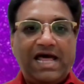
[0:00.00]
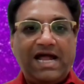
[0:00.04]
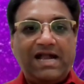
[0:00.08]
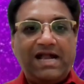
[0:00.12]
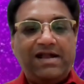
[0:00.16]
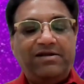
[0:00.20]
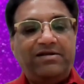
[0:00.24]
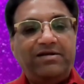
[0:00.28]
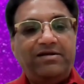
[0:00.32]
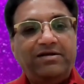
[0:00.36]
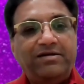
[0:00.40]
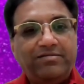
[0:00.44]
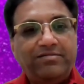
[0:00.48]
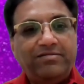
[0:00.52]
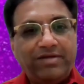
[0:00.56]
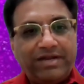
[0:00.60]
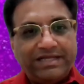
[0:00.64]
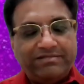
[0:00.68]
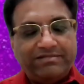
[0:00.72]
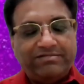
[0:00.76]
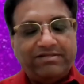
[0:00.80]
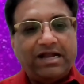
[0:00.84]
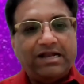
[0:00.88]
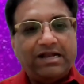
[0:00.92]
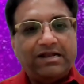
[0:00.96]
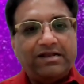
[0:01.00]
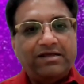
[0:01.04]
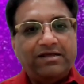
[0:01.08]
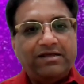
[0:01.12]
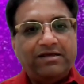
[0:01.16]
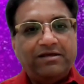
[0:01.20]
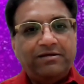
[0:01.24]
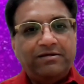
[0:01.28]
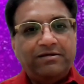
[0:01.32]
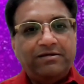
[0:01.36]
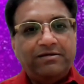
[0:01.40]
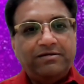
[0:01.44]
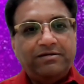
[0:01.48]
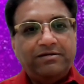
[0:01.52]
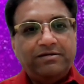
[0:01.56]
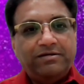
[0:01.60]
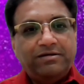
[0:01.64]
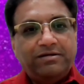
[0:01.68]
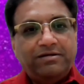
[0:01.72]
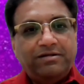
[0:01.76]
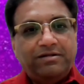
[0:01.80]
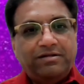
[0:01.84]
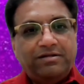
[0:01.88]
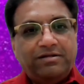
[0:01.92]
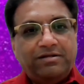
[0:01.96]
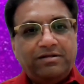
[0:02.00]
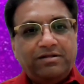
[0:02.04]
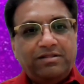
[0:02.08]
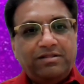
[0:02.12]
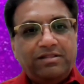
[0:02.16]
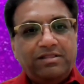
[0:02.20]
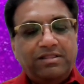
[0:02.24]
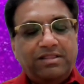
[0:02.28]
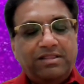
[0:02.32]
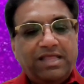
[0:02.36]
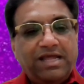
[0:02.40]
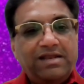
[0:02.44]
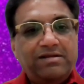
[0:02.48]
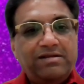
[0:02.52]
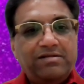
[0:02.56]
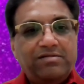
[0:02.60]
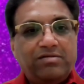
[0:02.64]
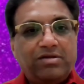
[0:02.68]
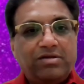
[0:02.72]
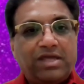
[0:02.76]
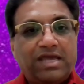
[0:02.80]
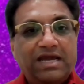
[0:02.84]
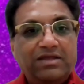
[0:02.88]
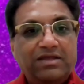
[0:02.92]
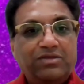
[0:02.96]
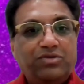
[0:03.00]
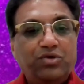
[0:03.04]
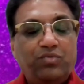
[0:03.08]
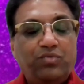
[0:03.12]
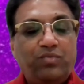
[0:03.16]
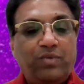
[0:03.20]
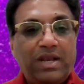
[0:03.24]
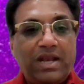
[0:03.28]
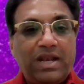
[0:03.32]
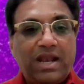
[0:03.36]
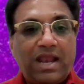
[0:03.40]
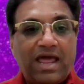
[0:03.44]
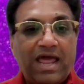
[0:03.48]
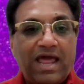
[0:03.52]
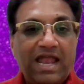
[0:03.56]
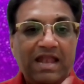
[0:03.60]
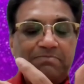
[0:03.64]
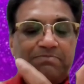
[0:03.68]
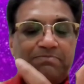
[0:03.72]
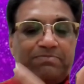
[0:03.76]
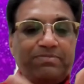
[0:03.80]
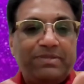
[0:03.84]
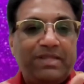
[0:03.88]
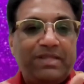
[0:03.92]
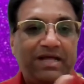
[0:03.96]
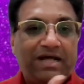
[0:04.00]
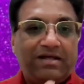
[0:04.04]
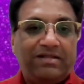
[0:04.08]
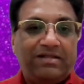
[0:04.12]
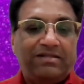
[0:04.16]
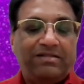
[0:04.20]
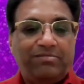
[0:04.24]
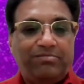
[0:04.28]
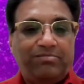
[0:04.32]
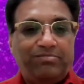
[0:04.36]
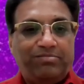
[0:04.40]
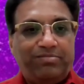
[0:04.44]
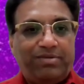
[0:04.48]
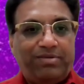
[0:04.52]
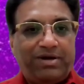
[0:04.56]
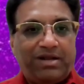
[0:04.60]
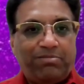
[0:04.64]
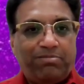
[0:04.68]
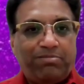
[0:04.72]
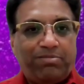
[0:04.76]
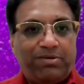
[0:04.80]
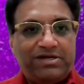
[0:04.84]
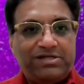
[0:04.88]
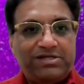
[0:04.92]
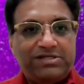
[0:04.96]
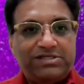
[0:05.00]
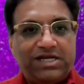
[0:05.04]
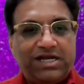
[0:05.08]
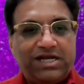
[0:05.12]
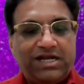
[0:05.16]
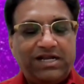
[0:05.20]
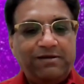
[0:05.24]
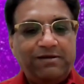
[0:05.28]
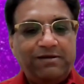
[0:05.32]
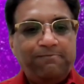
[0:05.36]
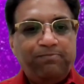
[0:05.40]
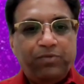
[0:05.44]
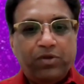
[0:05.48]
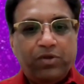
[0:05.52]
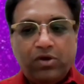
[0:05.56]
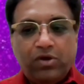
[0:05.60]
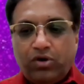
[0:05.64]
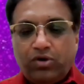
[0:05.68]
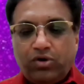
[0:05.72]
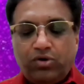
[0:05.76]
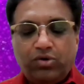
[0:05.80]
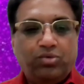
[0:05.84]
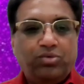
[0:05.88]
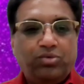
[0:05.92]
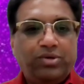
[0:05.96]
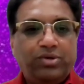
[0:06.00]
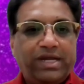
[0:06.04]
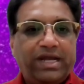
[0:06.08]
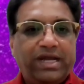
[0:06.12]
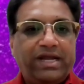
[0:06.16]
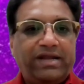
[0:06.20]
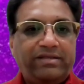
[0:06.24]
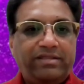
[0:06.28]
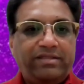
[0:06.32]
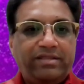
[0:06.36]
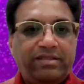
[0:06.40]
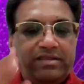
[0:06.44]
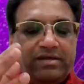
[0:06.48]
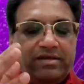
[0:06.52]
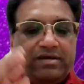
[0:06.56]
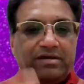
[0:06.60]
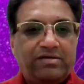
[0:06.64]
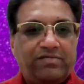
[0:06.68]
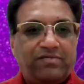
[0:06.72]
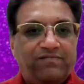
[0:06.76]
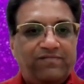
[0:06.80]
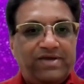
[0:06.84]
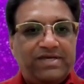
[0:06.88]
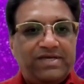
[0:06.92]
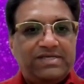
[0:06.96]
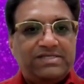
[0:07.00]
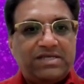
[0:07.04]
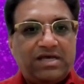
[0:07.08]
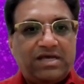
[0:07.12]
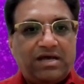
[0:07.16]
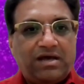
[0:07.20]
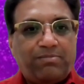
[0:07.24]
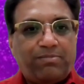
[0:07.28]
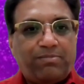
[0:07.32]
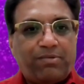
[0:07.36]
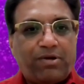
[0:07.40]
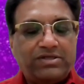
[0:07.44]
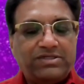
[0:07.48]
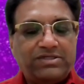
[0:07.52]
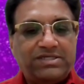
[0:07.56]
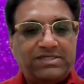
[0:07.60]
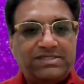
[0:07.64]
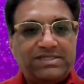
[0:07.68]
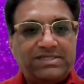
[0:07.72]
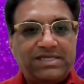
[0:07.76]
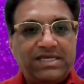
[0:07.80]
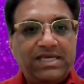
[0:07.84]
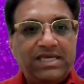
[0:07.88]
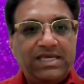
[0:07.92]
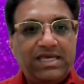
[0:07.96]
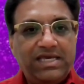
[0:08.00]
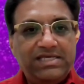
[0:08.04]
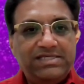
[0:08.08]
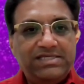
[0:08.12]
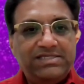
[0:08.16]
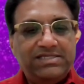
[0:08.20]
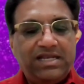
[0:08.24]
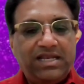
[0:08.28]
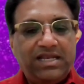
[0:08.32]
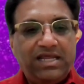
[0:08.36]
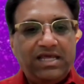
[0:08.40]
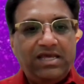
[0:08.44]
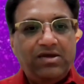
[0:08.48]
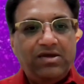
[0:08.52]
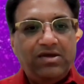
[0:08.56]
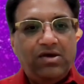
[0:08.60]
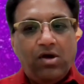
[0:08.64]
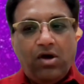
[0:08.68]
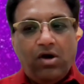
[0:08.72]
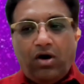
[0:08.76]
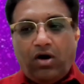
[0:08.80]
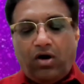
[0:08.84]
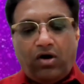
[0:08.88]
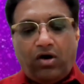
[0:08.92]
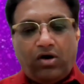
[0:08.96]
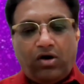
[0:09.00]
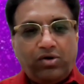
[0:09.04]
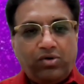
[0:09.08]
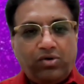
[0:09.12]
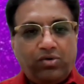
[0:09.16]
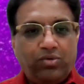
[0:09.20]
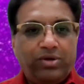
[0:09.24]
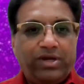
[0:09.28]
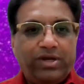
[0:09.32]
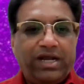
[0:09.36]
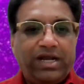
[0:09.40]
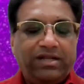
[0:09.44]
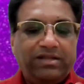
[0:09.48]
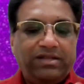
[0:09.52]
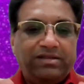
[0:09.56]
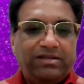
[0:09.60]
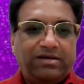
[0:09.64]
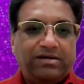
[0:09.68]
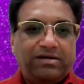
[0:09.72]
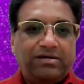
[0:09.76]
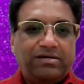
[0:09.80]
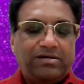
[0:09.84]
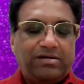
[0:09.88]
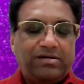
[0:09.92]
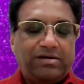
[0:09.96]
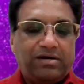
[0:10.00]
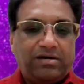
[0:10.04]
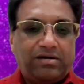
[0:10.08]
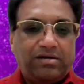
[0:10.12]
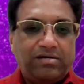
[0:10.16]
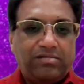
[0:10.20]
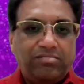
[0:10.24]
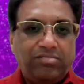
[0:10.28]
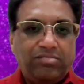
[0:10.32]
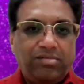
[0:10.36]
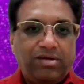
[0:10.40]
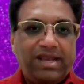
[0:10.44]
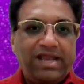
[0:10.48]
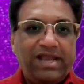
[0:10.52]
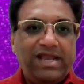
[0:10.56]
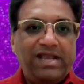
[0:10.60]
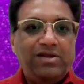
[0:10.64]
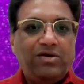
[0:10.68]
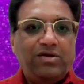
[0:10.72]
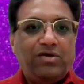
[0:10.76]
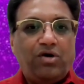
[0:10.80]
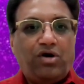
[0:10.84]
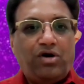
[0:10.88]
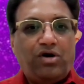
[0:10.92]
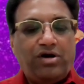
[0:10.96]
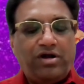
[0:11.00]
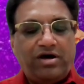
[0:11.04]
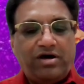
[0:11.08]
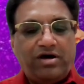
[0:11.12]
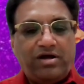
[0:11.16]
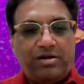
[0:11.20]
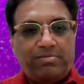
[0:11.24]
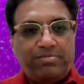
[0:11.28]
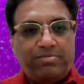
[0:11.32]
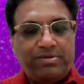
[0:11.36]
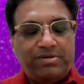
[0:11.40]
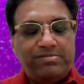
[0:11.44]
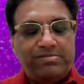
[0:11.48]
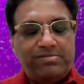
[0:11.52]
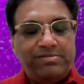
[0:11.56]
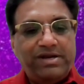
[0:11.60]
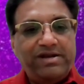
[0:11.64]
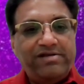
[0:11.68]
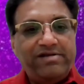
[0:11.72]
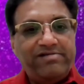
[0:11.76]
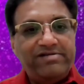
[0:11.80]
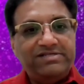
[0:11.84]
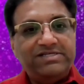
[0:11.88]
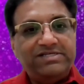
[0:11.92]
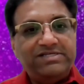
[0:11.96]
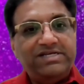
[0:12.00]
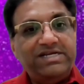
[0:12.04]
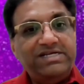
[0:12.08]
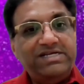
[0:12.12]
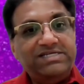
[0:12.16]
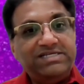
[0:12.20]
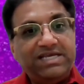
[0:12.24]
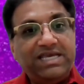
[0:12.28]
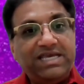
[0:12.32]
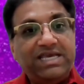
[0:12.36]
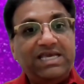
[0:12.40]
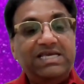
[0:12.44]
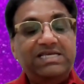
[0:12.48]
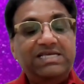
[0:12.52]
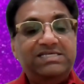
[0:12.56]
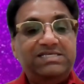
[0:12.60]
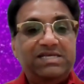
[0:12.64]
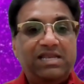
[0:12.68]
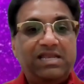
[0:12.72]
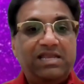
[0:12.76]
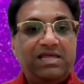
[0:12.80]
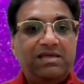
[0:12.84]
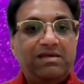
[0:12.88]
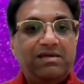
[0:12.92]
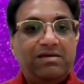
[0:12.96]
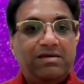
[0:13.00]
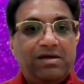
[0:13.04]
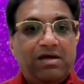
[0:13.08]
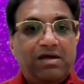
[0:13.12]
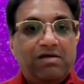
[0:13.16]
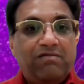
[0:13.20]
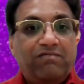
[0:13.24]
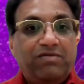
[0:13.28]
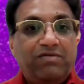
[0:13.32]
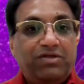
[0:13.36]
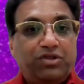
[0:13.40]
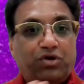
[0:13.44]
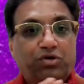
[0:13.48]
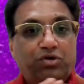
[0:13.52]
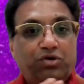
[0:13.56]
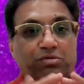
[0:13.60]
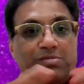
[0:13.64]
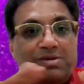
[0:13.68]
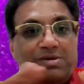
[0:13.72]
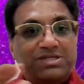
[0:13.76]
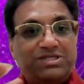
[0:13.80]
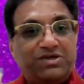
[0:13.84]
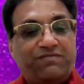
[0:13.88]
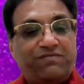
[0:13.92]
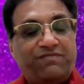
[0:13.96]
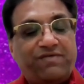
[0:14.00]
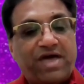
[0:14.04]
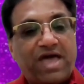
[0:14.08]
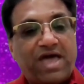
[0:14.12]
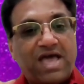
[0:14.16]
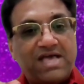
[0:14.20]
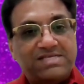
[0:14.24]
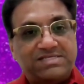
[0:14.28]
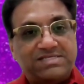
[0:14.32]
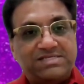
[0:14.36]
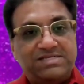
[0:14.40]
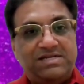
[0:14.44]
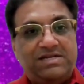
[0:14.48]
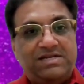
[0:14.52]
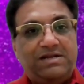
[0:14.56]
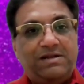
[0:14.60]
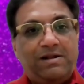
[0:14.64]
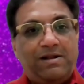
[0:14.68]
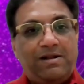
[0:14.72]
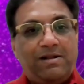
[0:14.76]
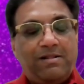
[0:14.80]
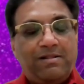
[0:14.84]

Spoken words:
land like that, then Ketu will help person to get the visa processing easily, or to get the green card or a permanent residency easily without much of a hassle,